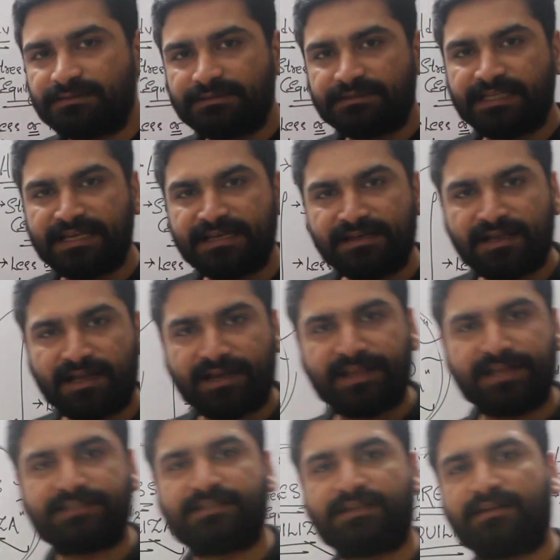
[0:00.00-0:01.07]
thin
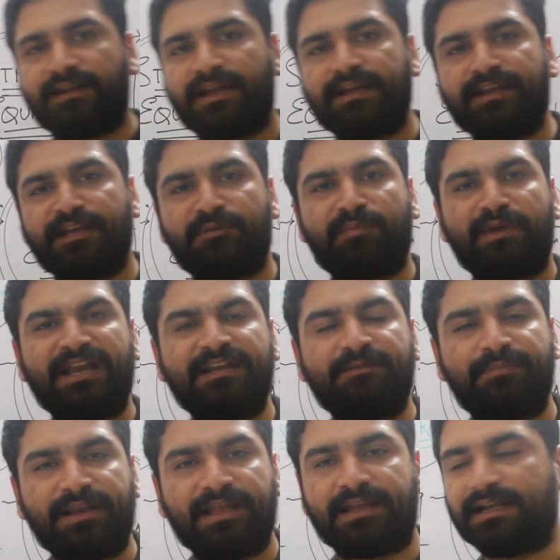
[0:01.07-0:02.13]
connection, right? It
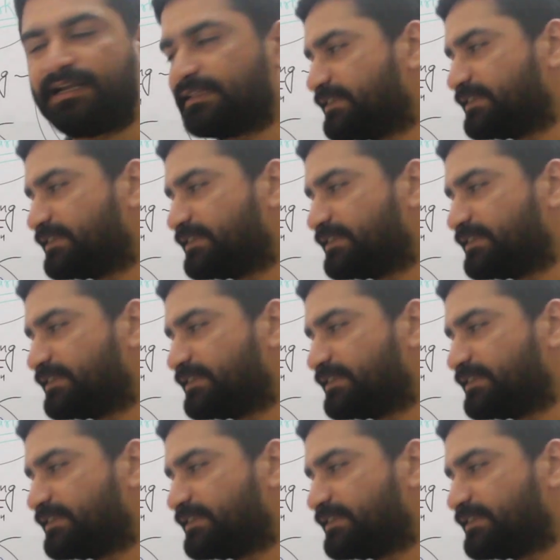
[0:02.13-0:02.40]
might break. It is